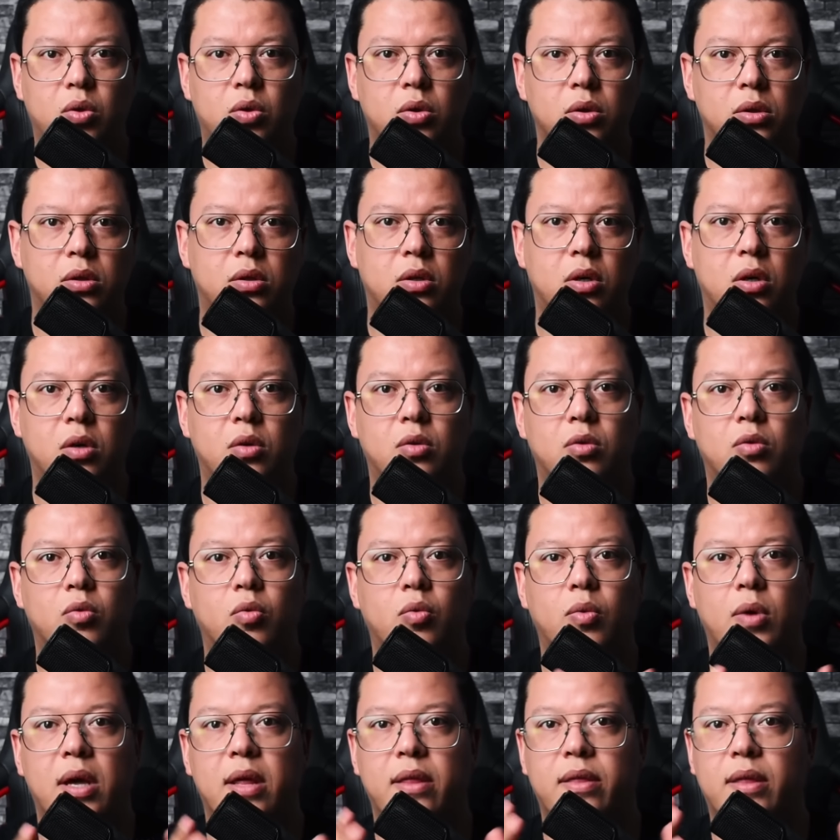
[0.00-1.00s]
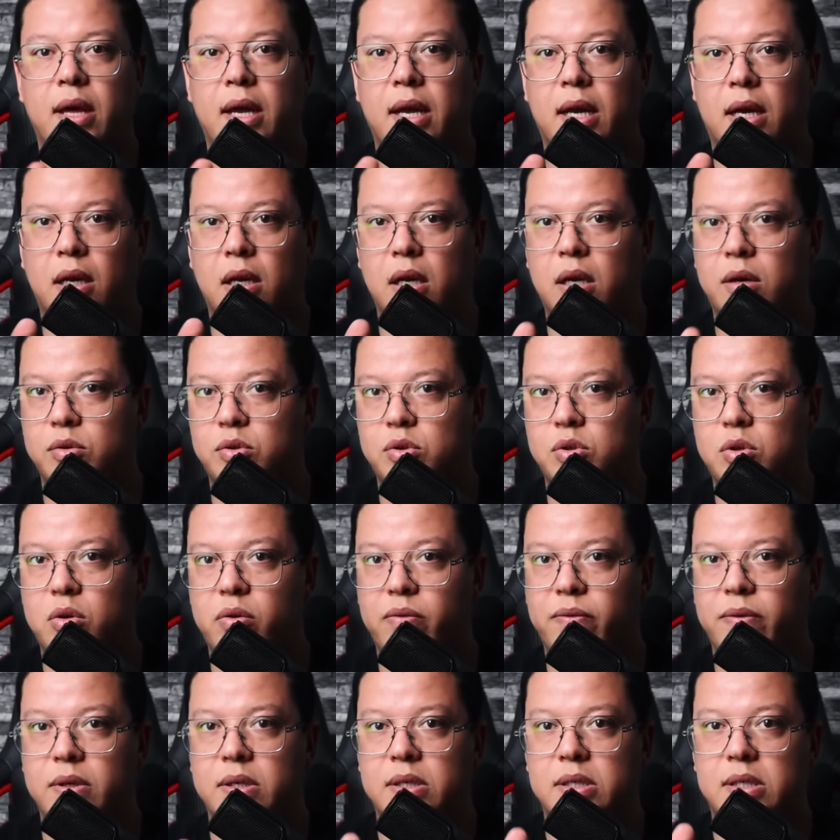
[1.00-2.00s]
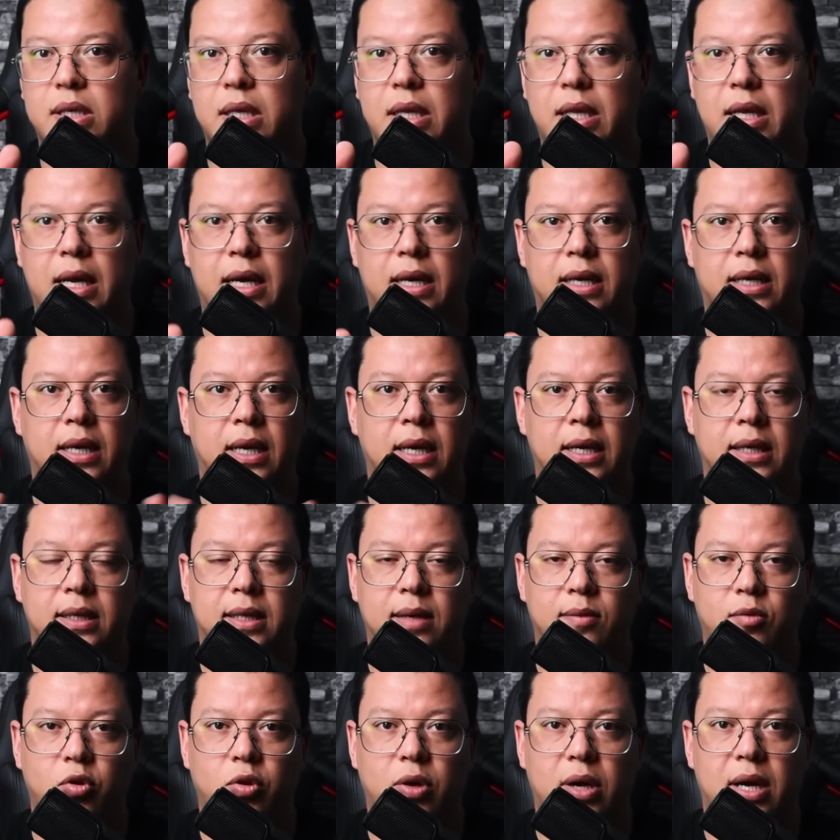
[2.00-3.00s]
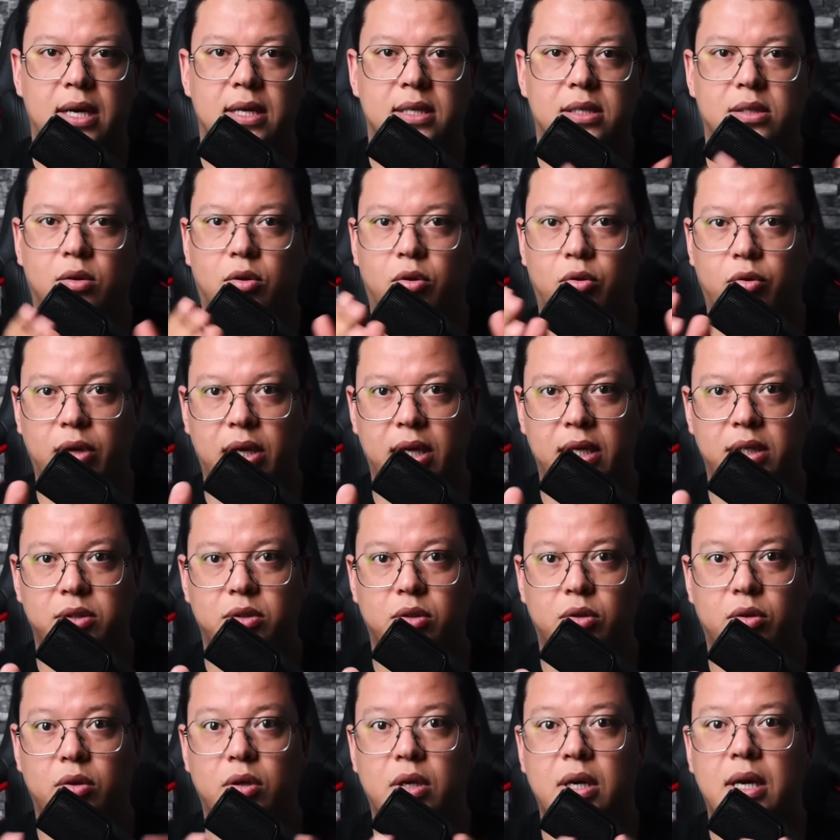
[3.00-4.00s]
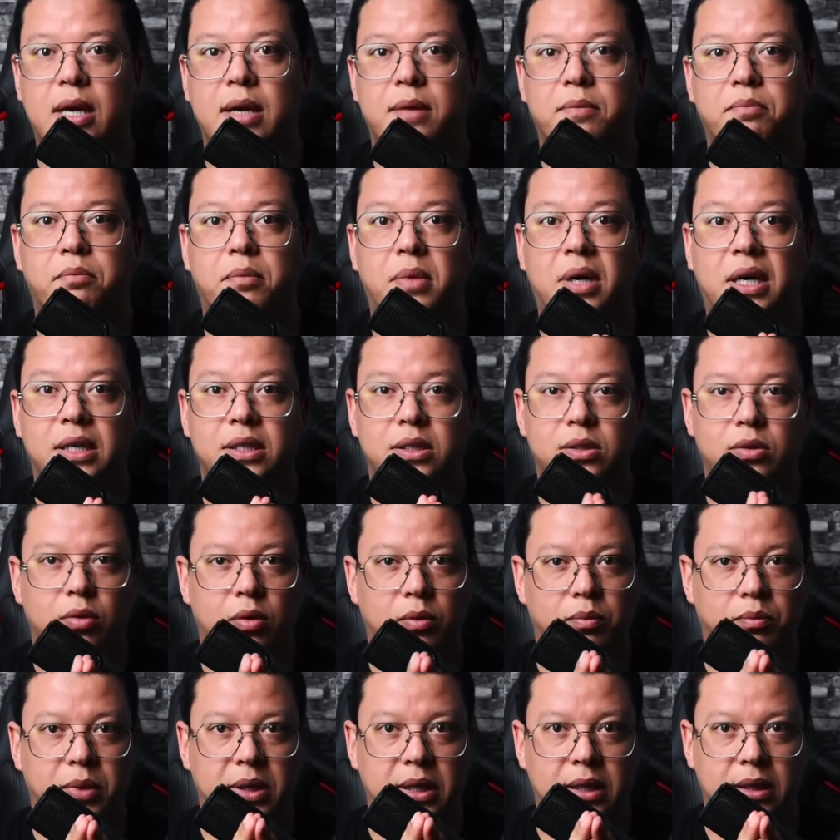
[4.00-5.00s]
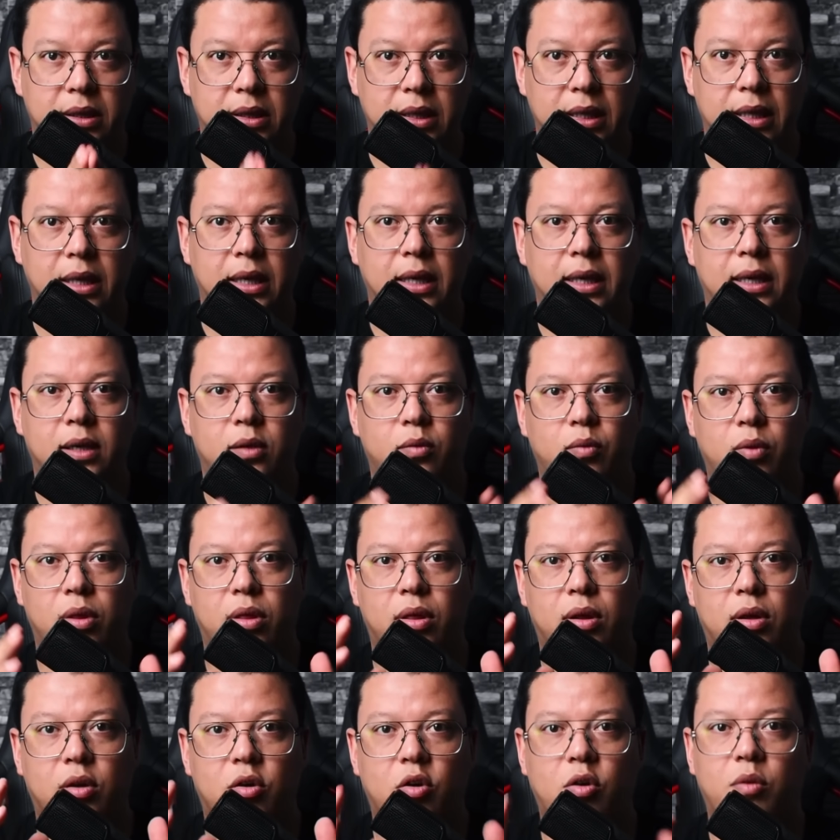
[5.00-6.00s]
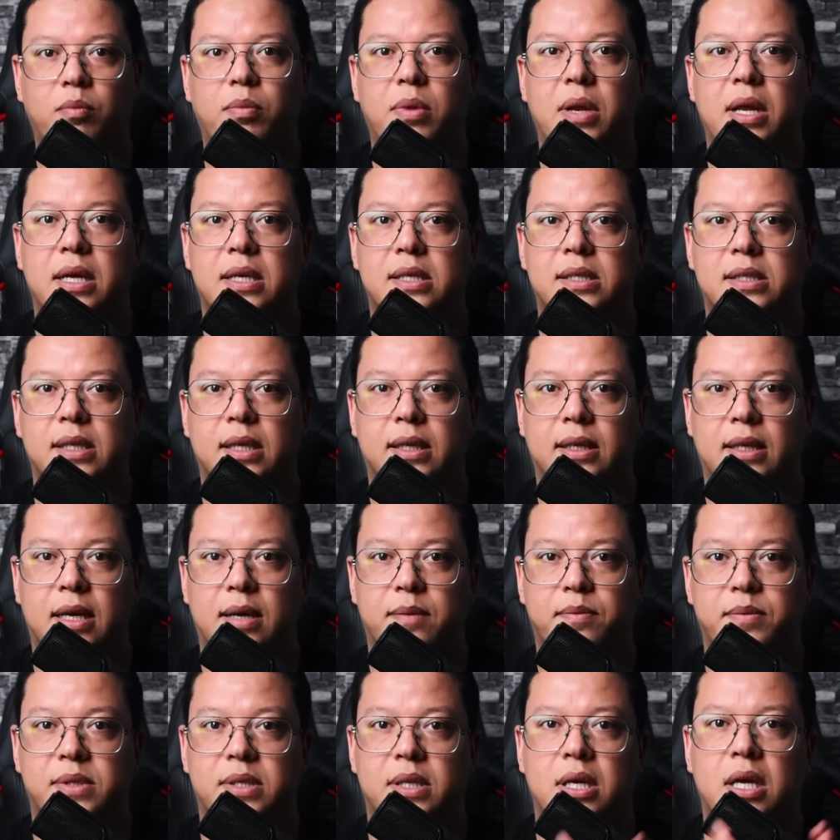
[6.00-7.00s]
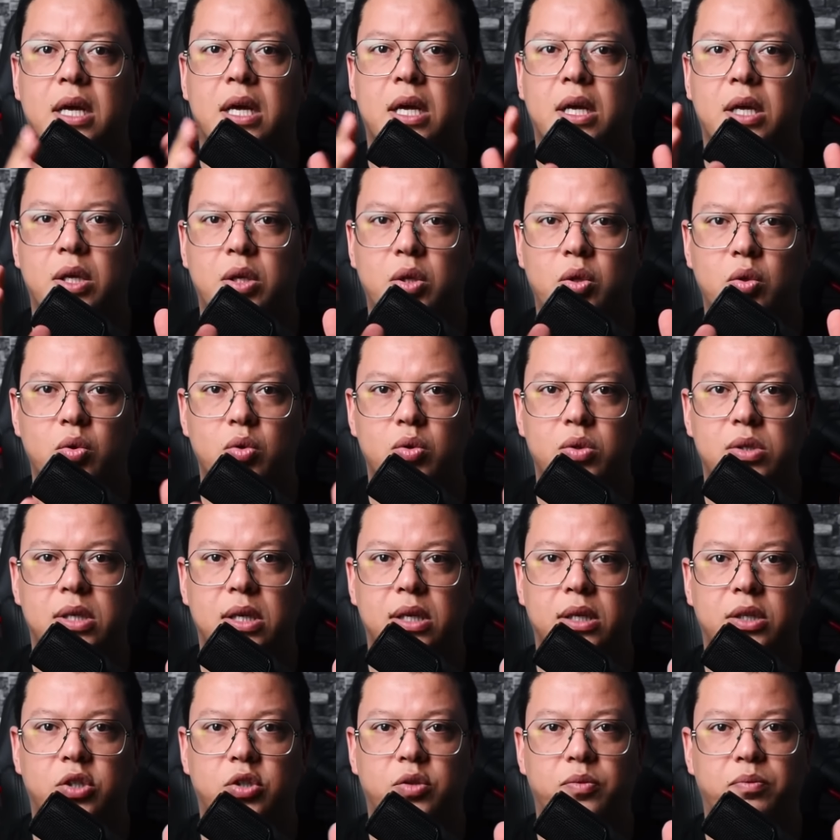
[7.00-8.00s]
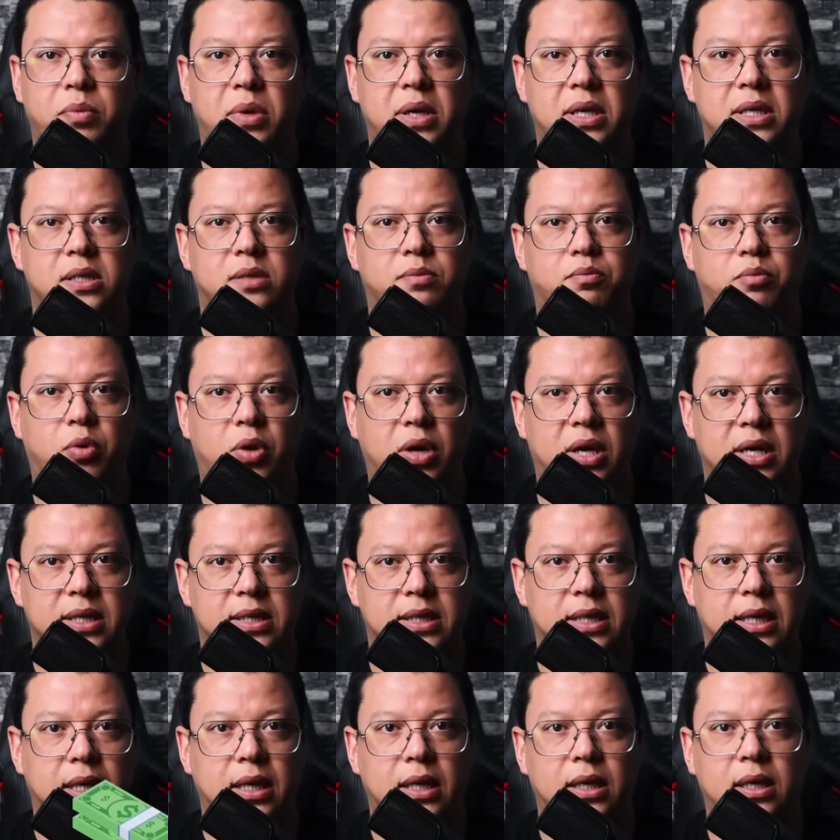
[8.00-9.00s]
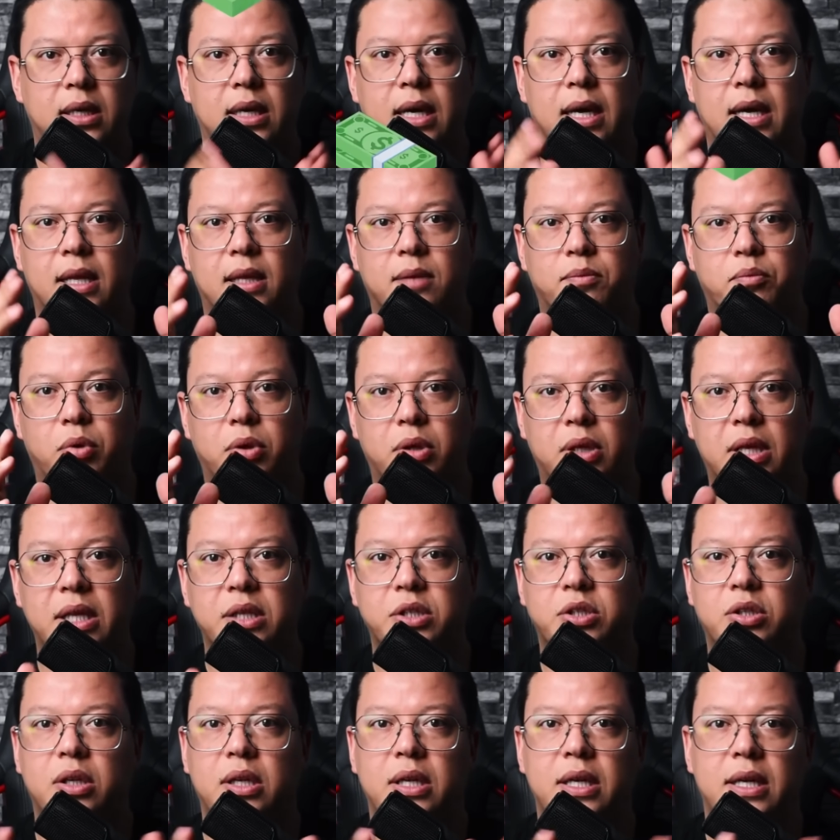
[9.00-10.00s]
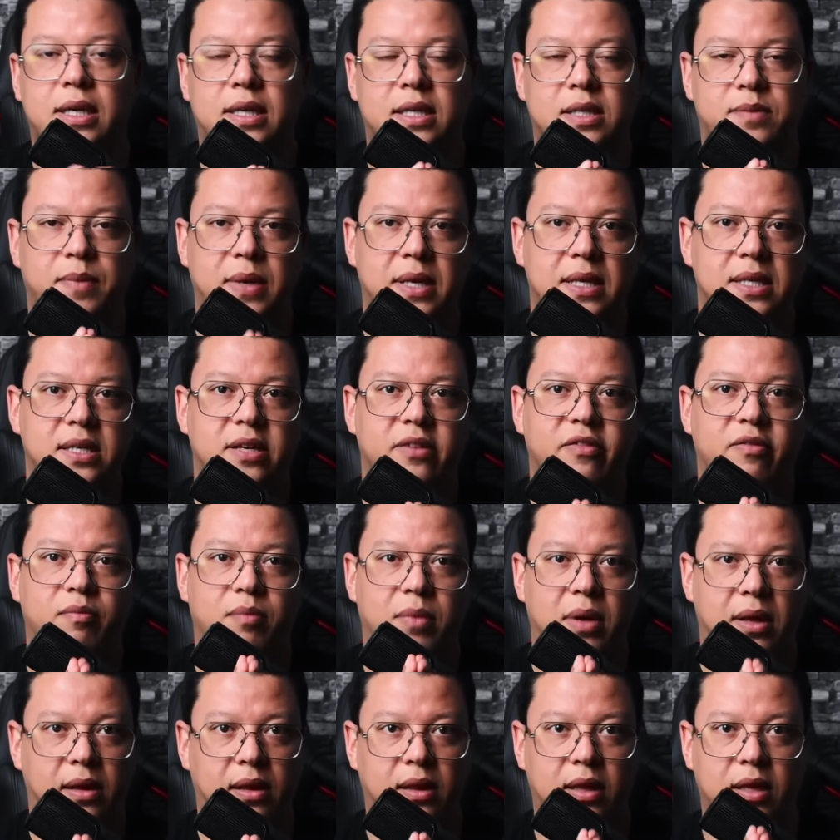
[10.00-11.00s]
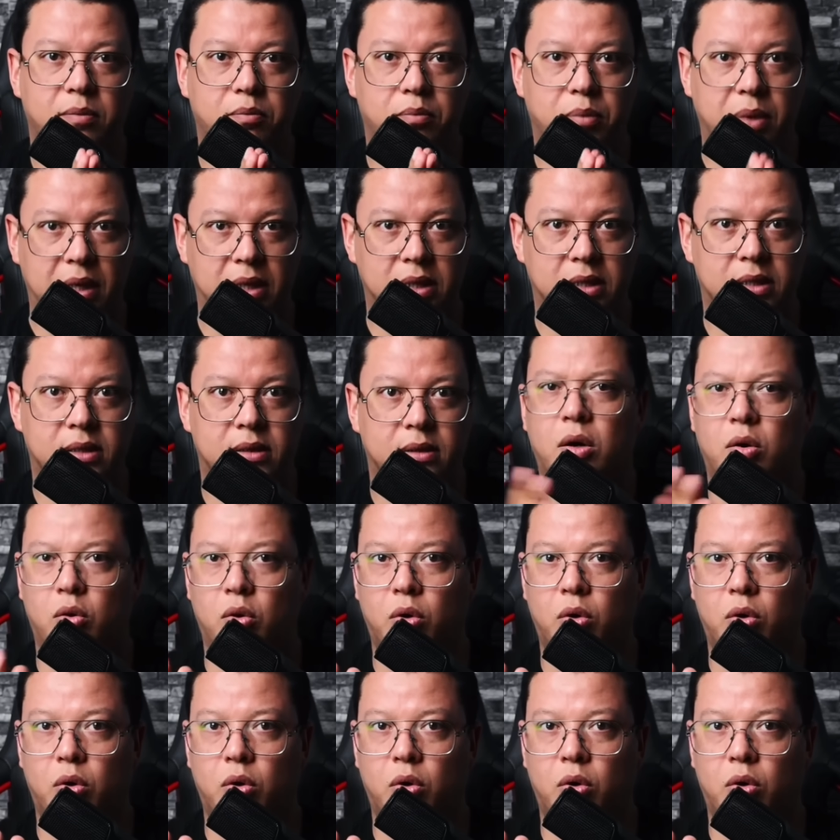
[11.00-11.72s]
could go with a cloud service like AWS or Azure, but you'll be dealing with complex setups, usage-based pricing, and potentially expensive monthly bids.